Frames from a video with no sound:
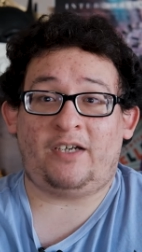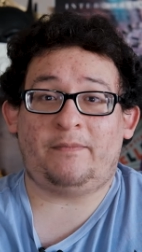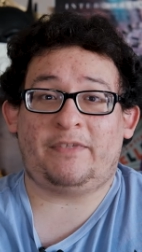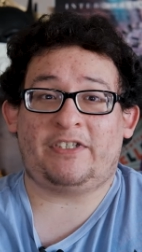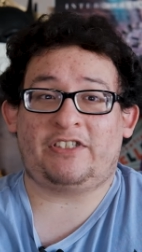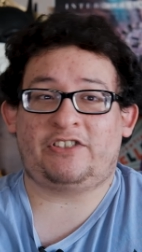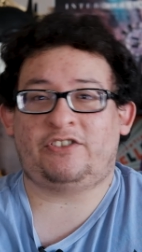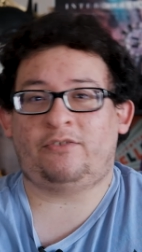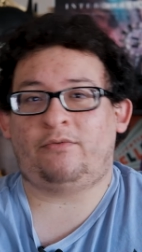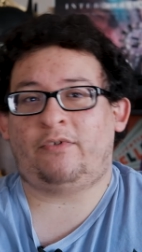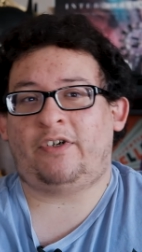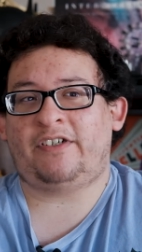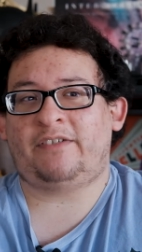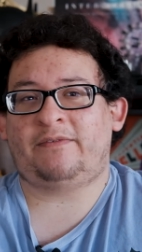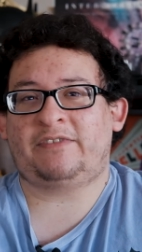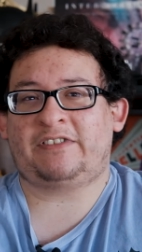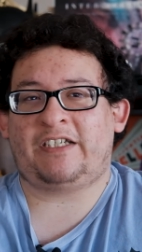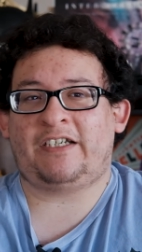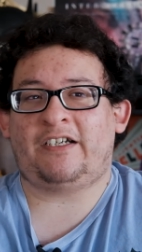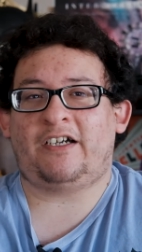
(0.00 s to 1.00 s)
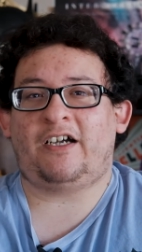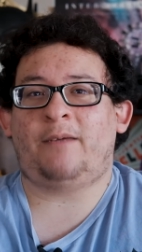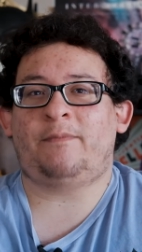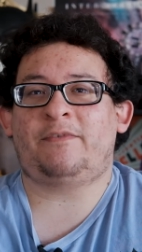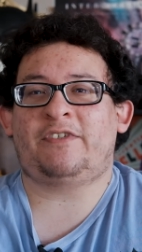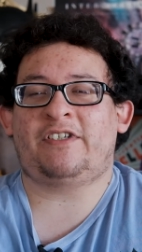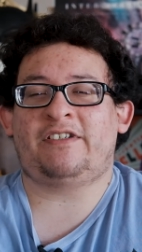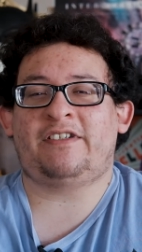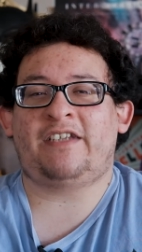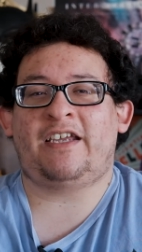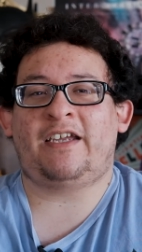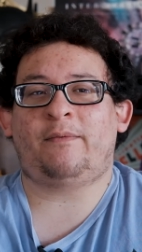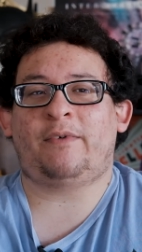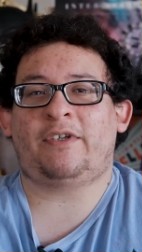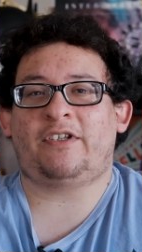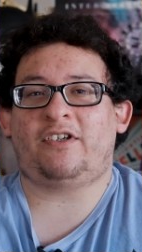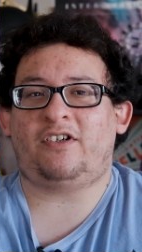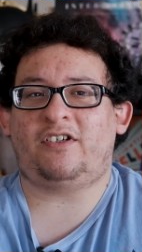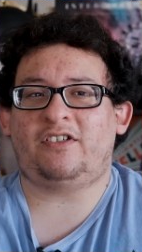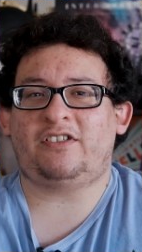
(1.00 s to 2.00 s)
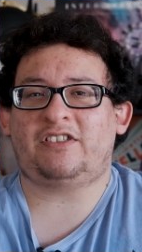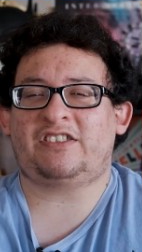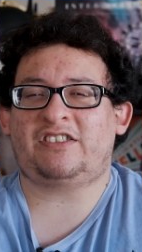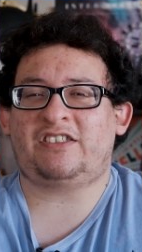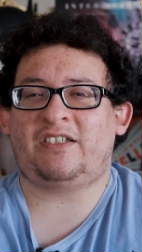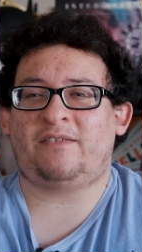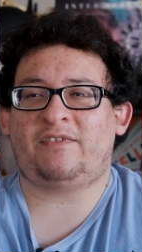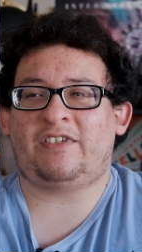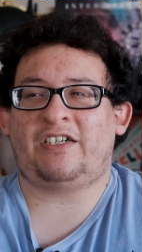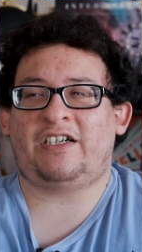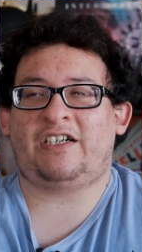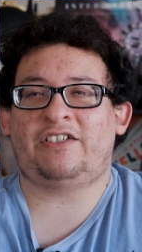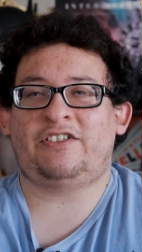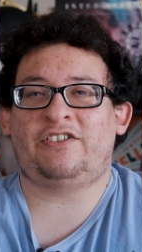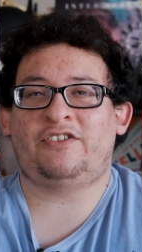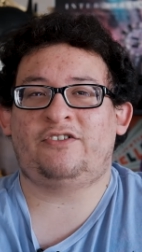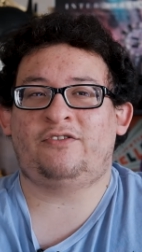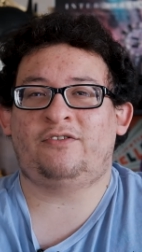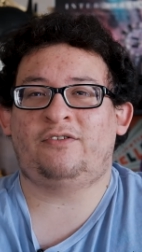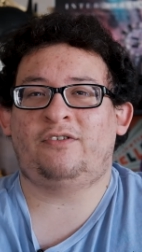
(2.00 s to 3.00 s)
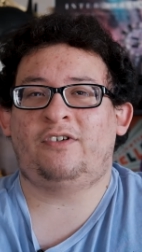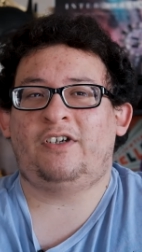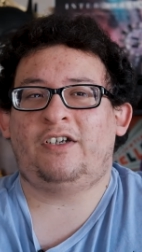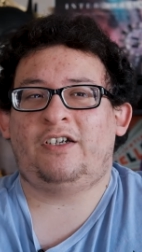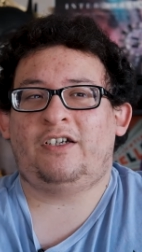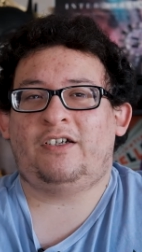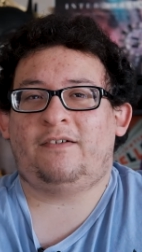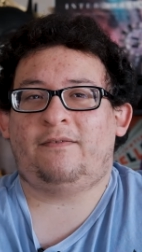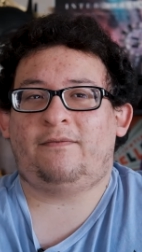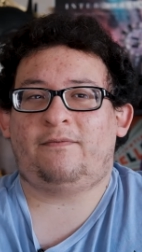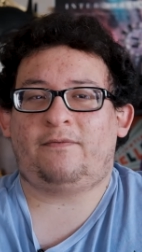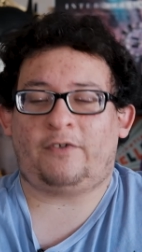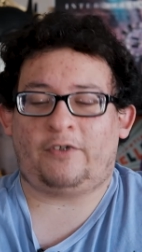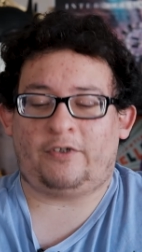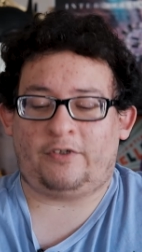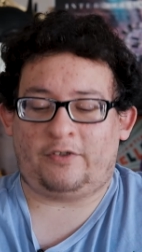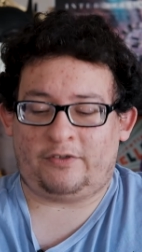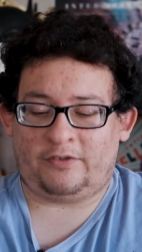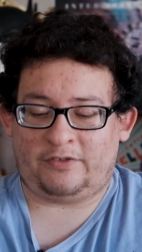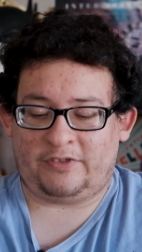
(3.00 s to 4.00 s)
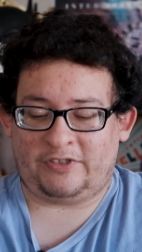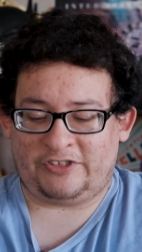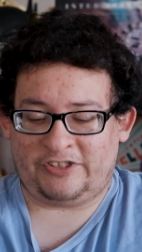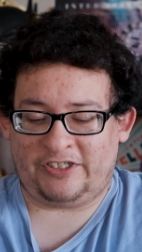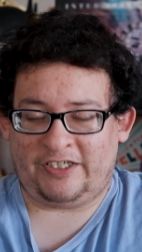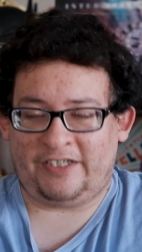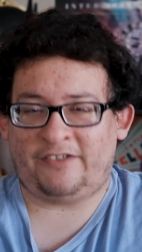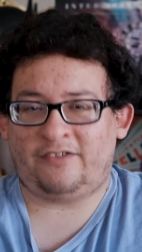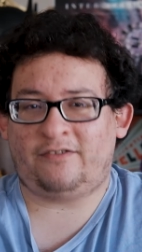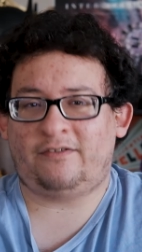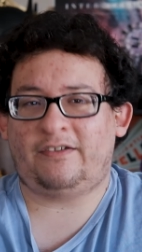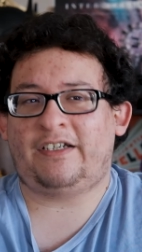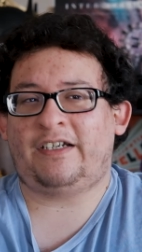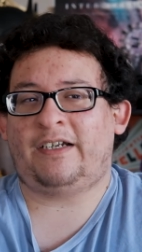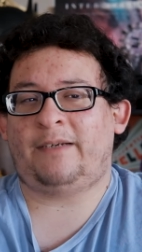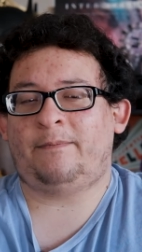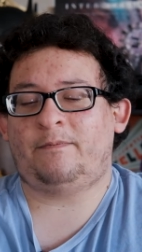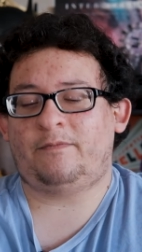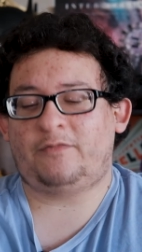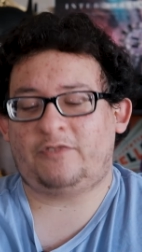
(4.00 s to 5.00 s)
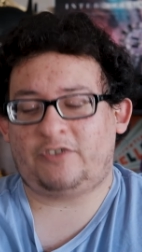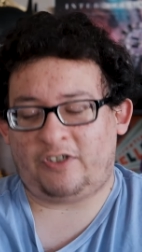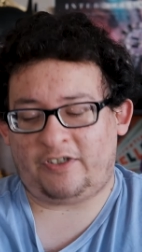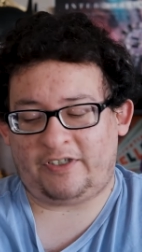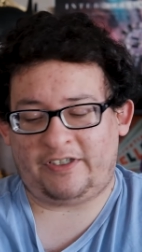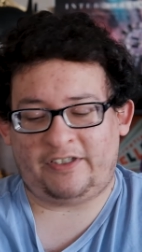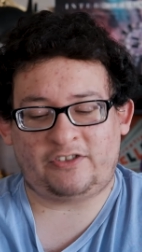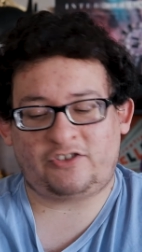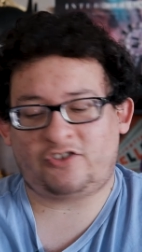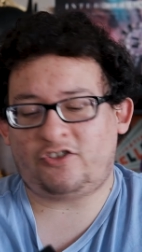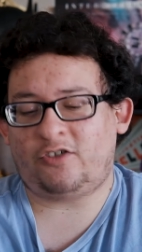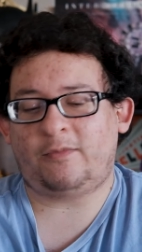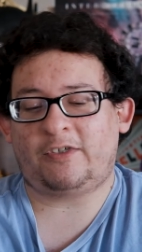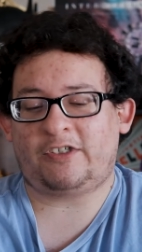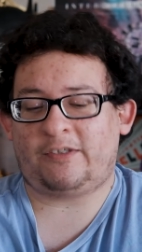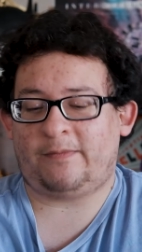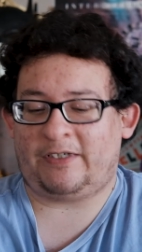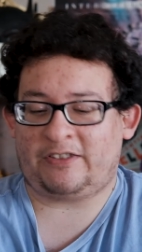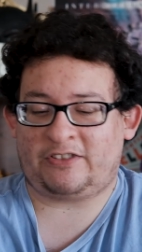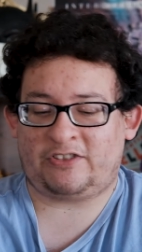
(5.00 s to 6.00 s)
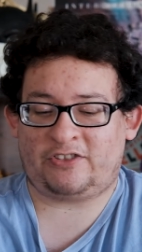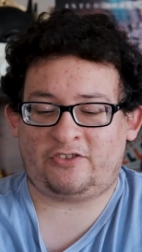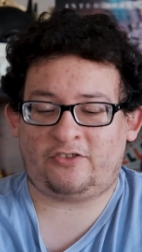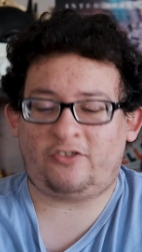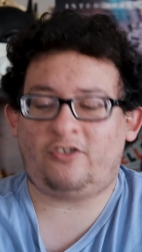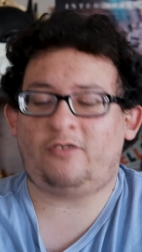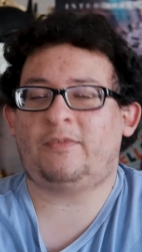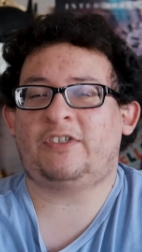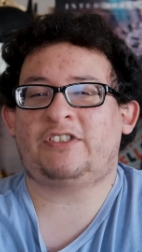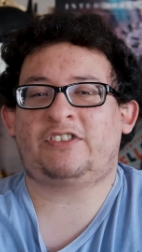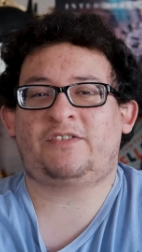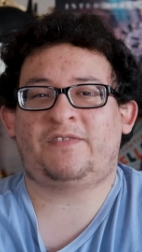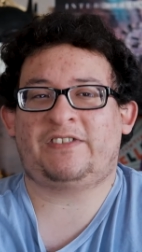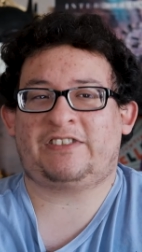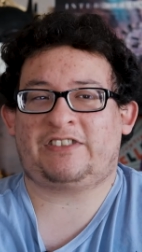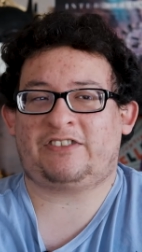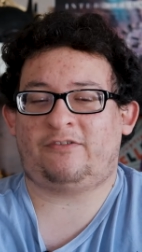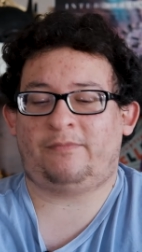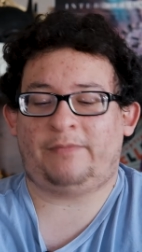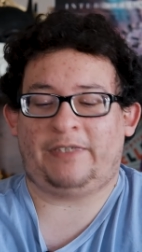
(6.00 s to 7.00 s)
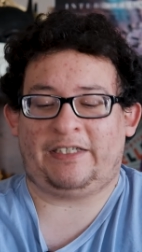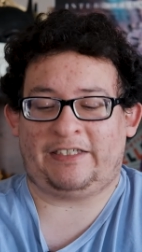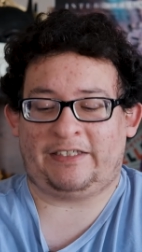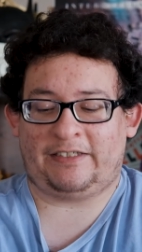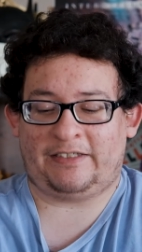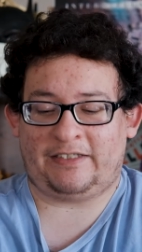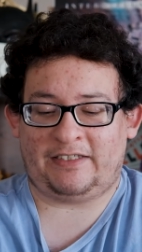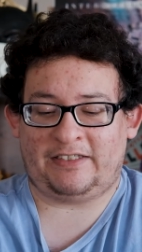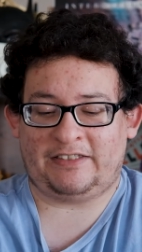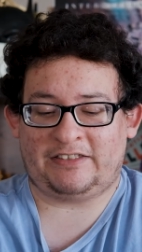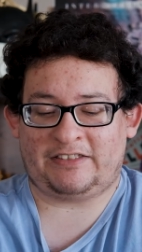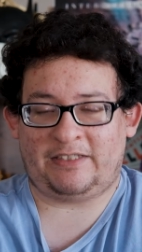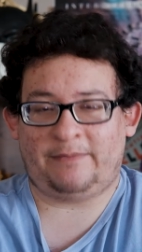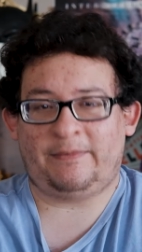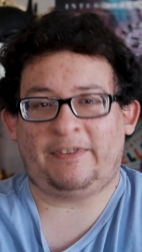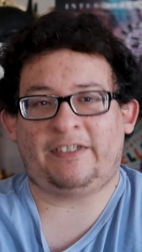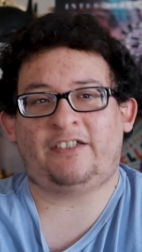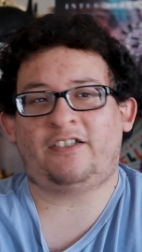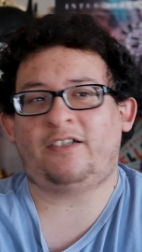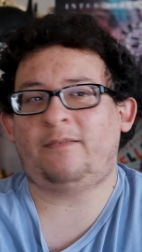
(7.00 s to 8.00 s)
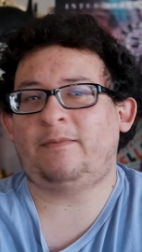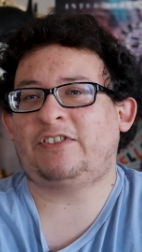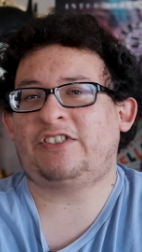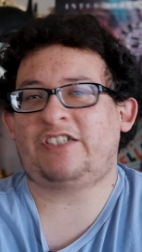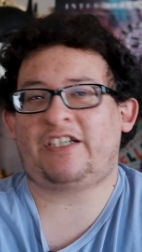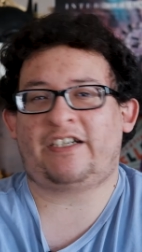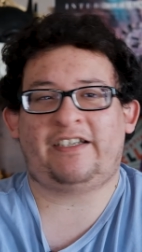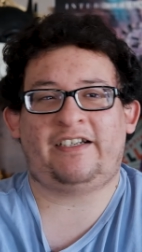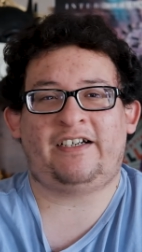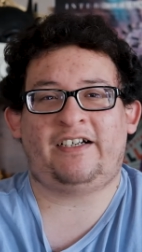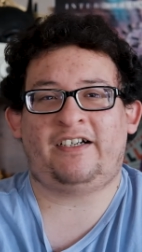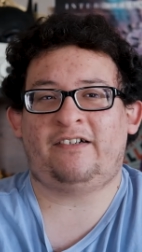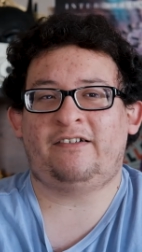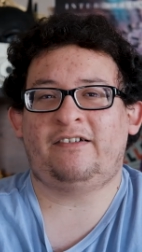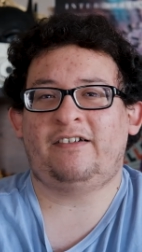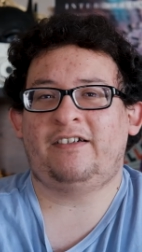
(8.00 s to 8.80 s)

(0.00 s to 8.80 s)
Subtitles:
because you want to stay up to date with all the stuff that I do for the channel. And I'm talking so much about so much physical media, guys. I mean, come and check it out.